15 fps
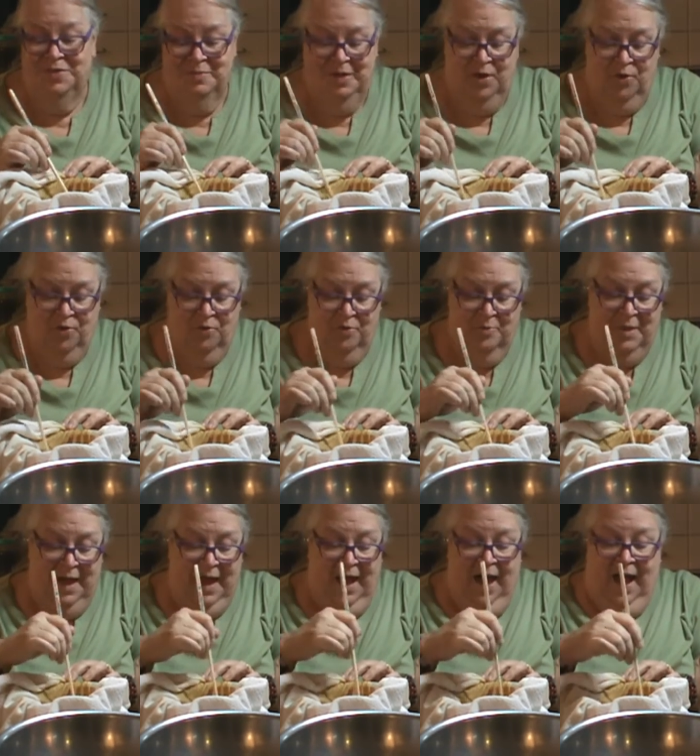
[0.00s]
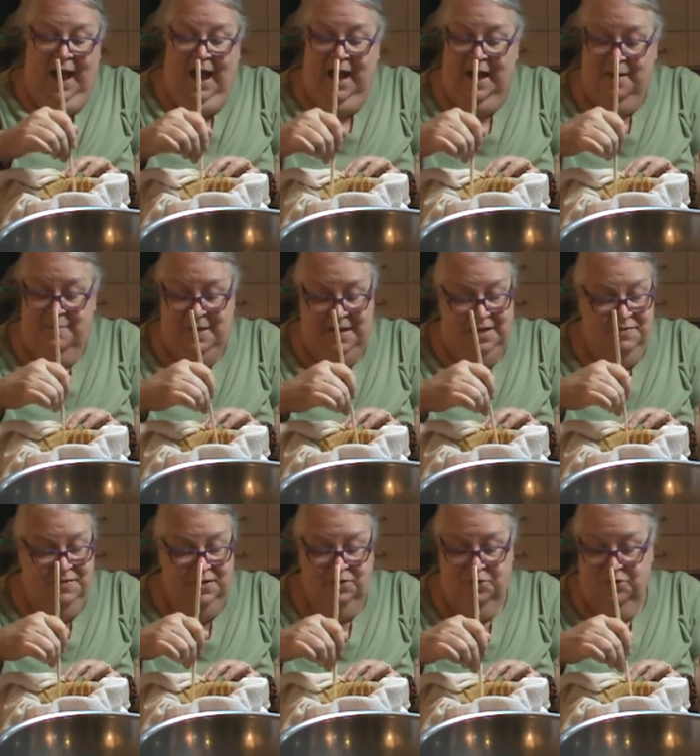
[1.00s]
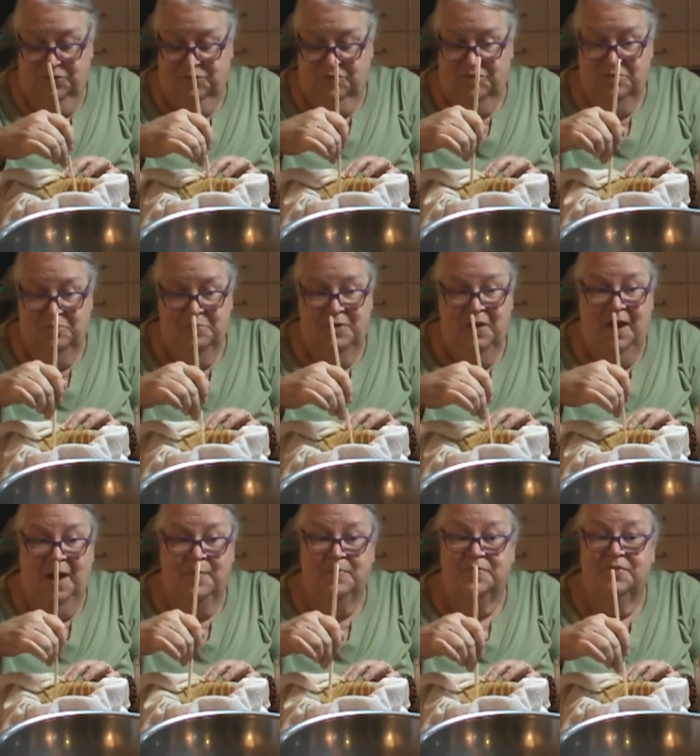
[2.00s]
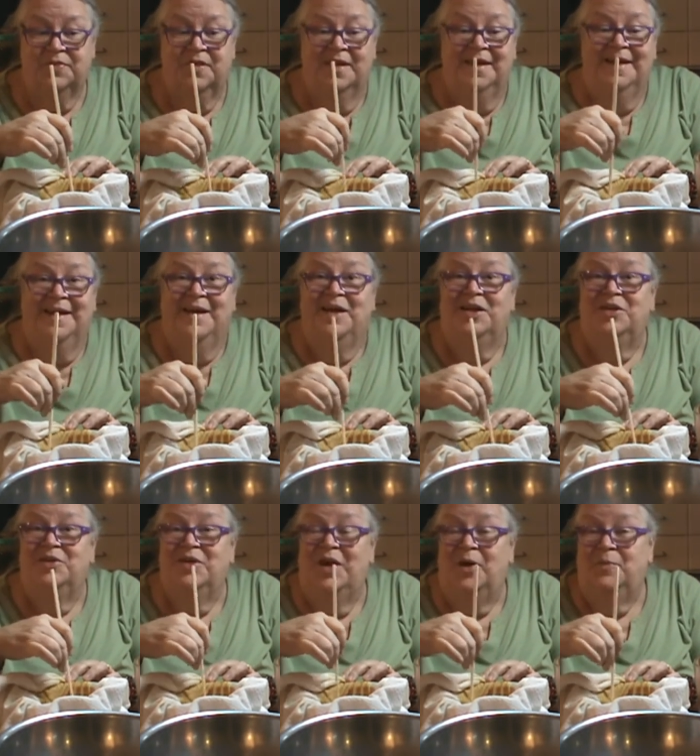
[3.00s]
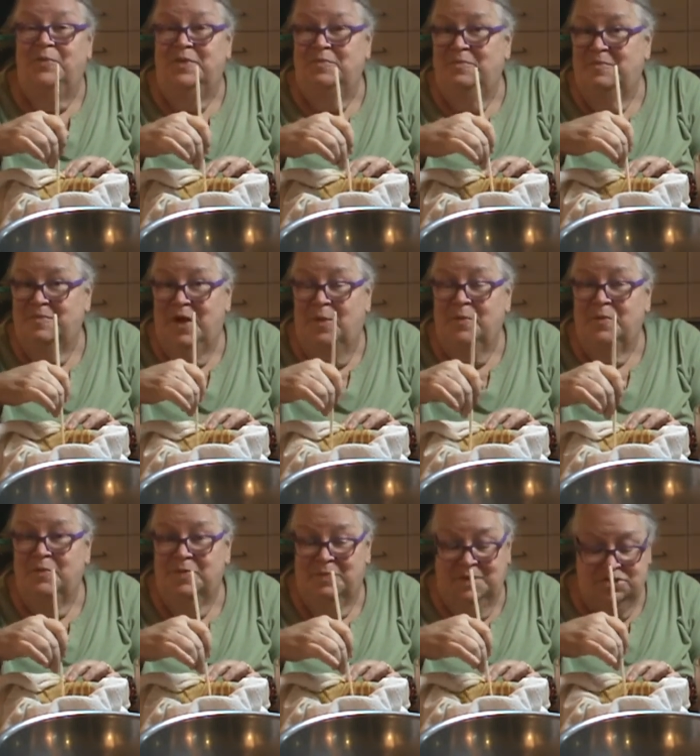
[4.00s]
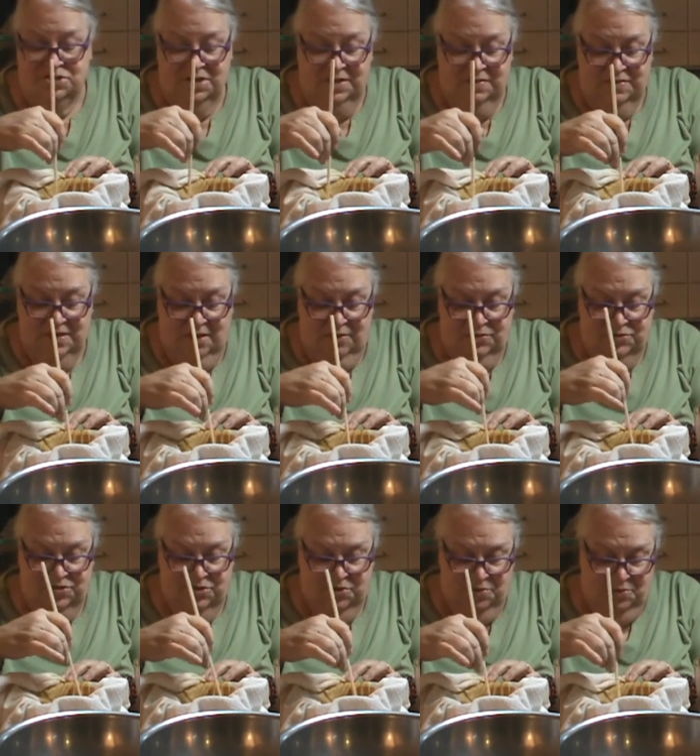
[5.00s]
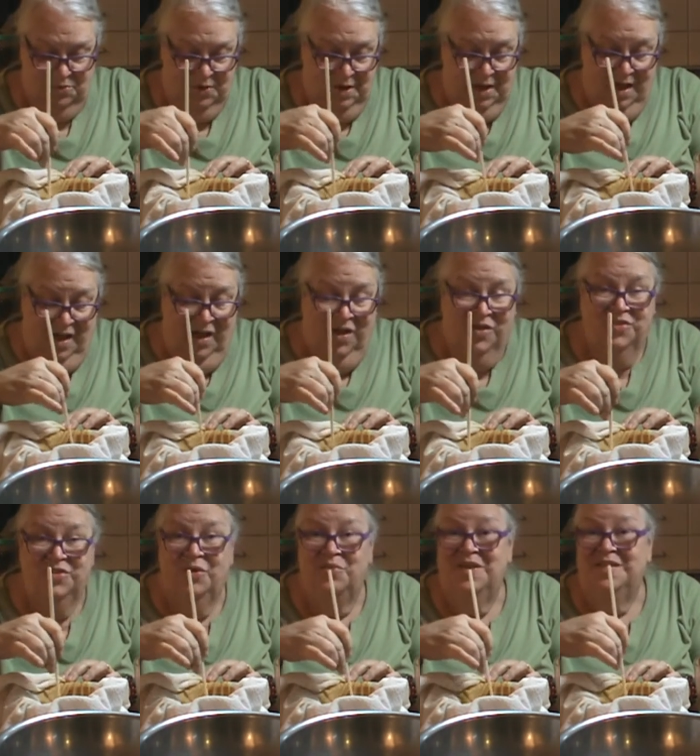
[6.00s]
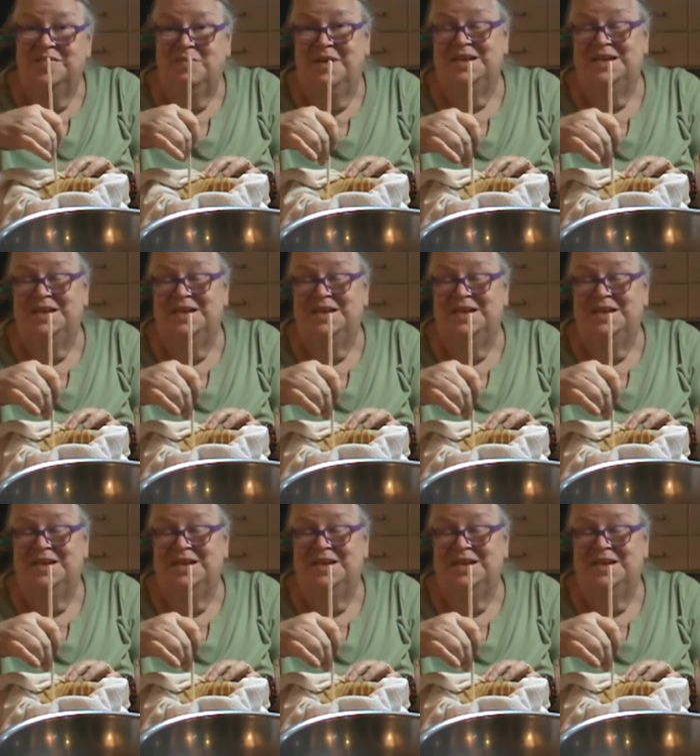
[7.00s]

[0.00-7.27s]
in my home. I'm making vinegars to perhaps help me with my chicken's health too. So that's my